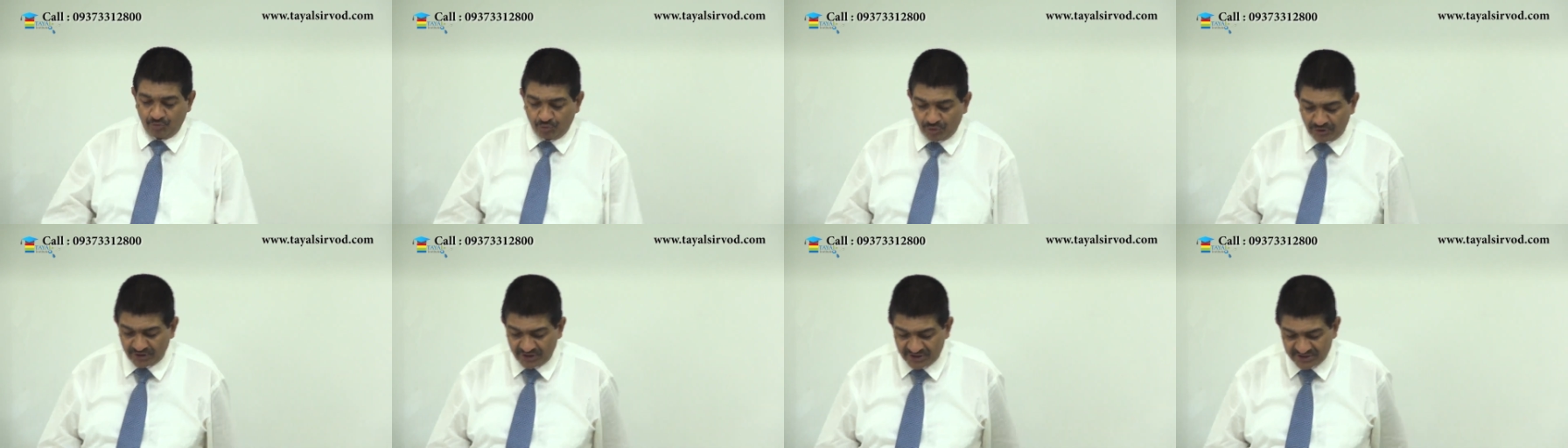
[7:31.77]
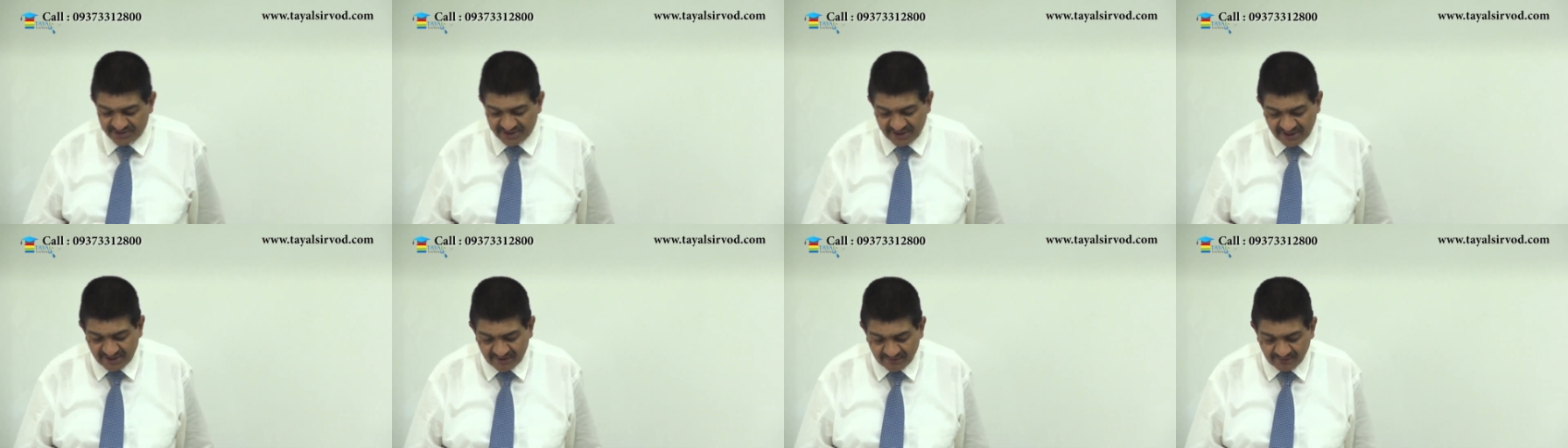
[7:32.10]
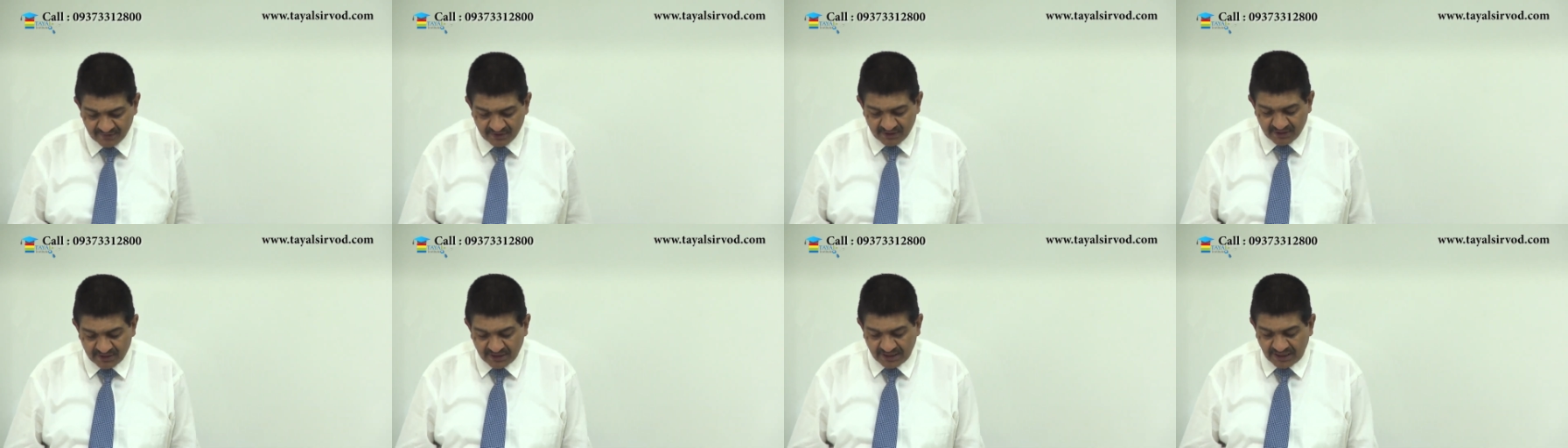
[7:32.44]
What it
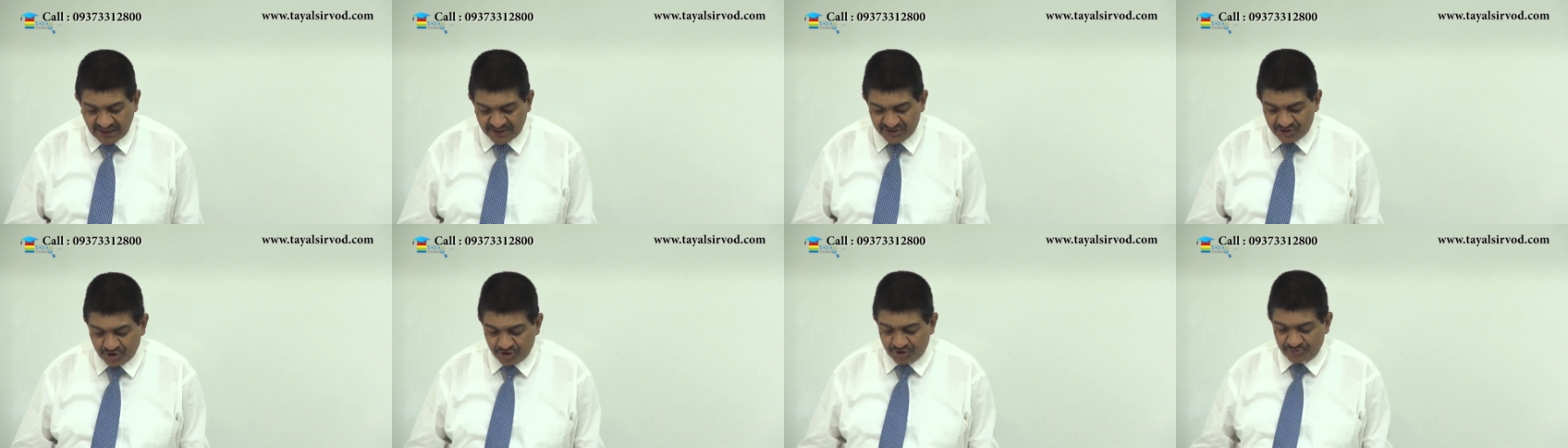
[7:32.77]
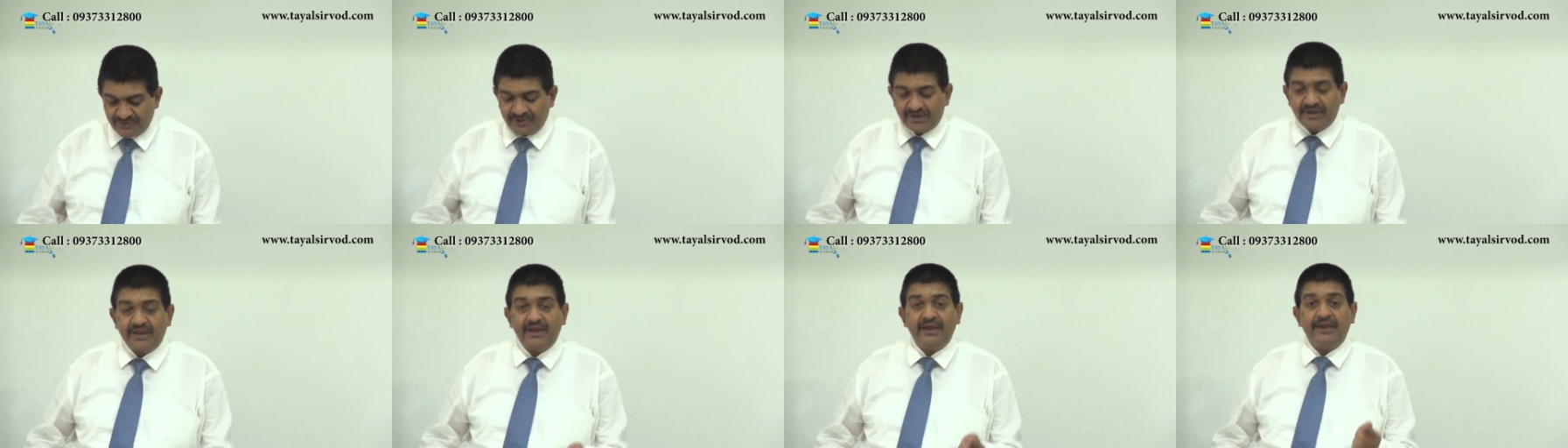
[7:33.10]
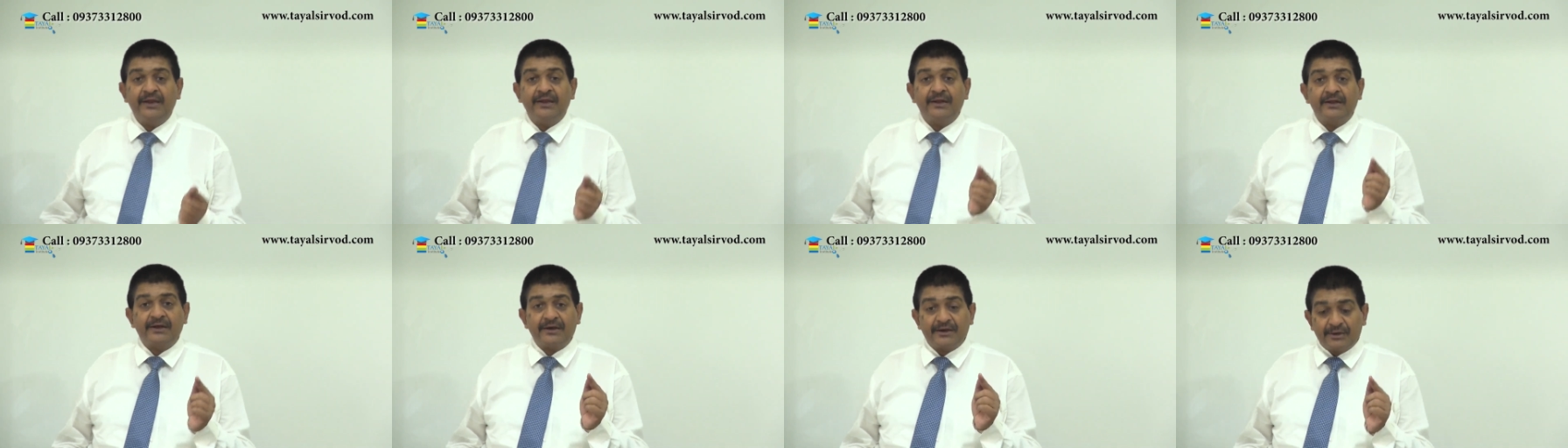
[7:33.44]
says, assessment
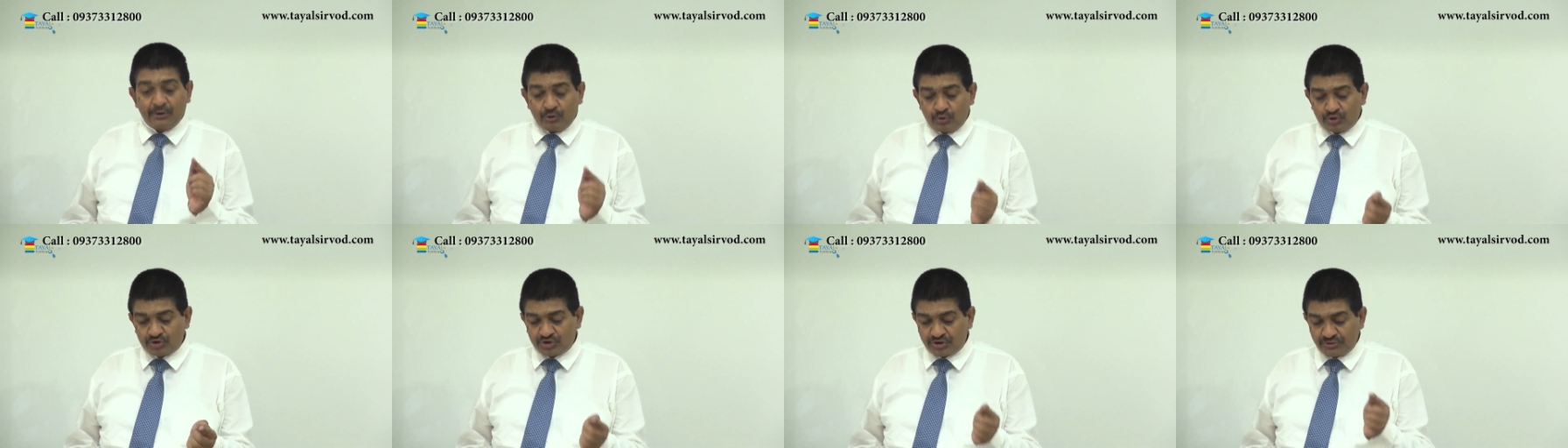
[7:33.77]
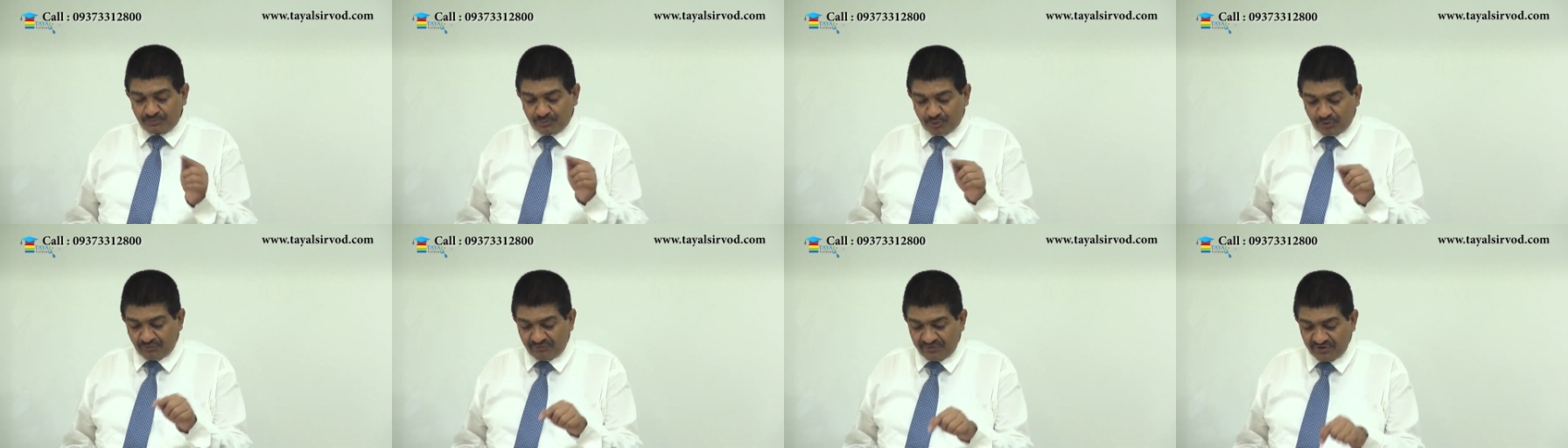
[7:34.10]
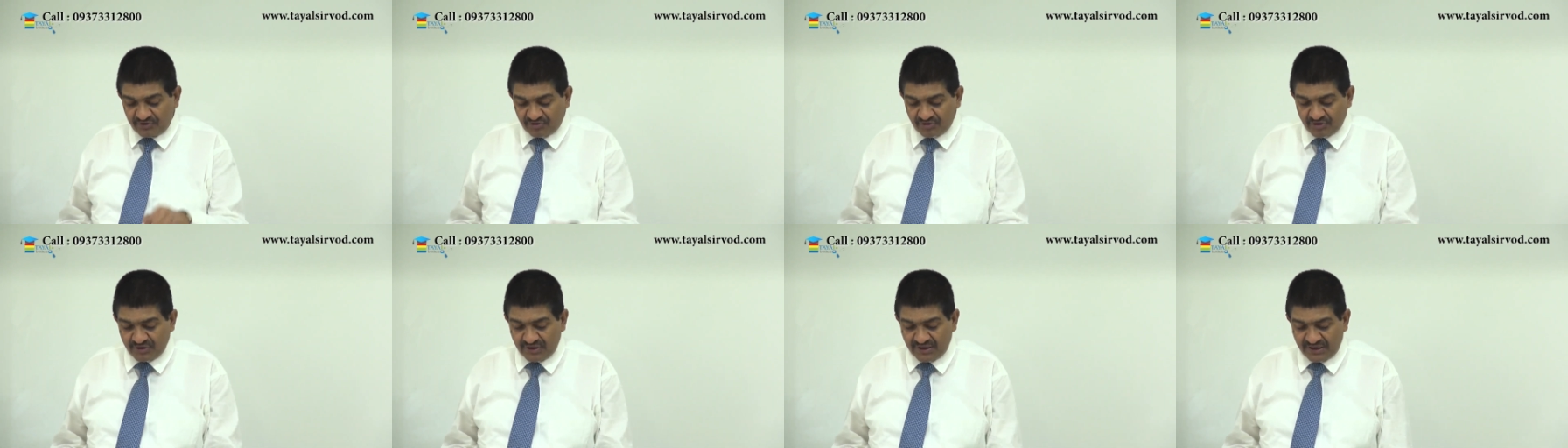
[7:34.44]
includes
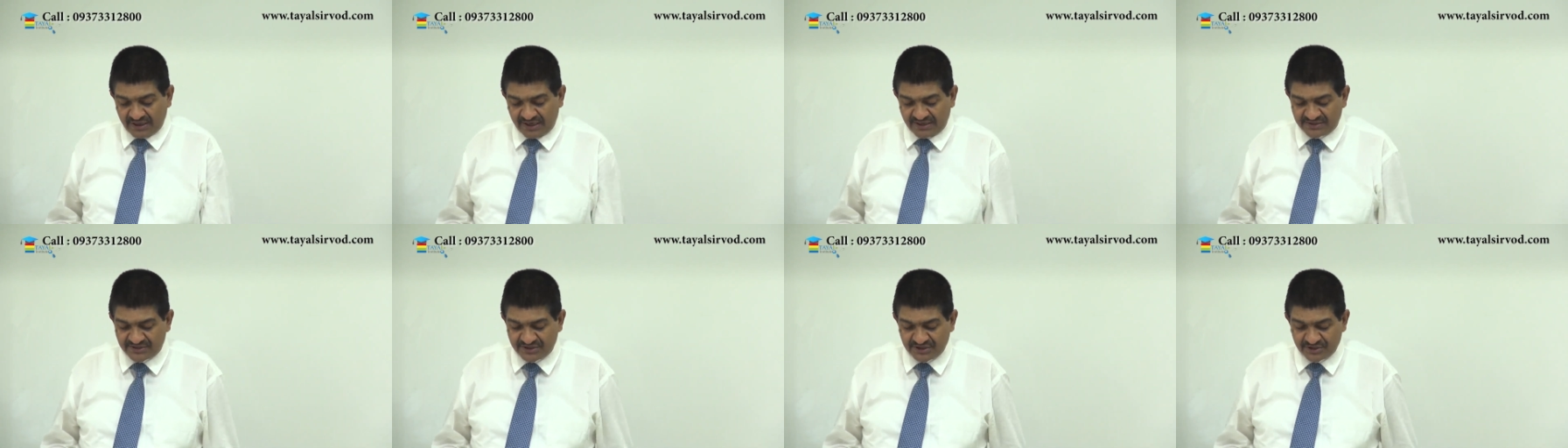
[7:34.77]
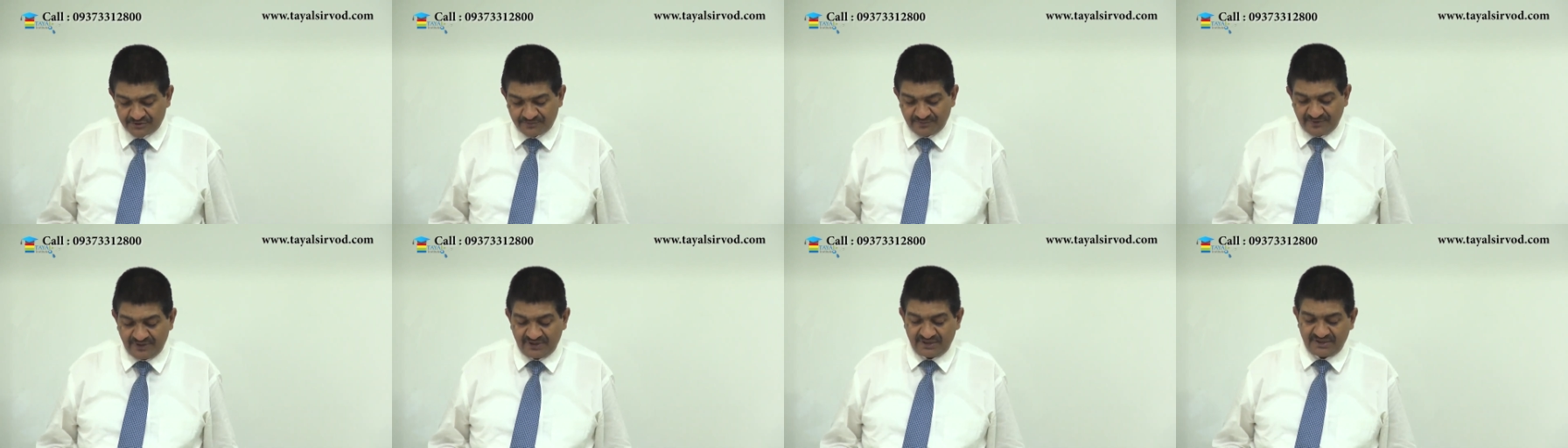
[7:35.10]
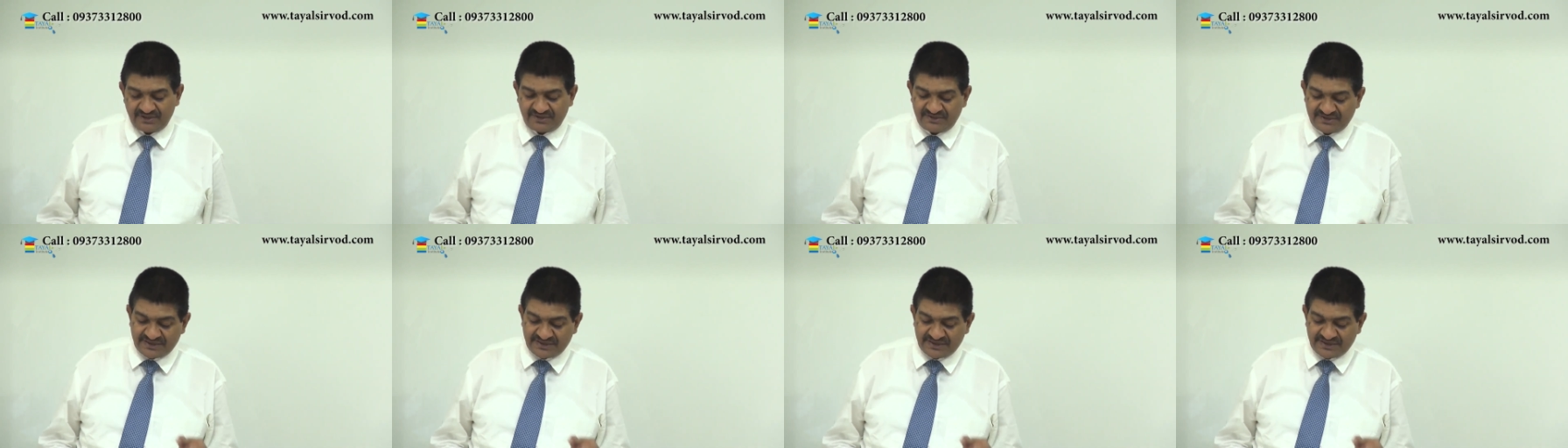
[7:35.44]
provisional assessment,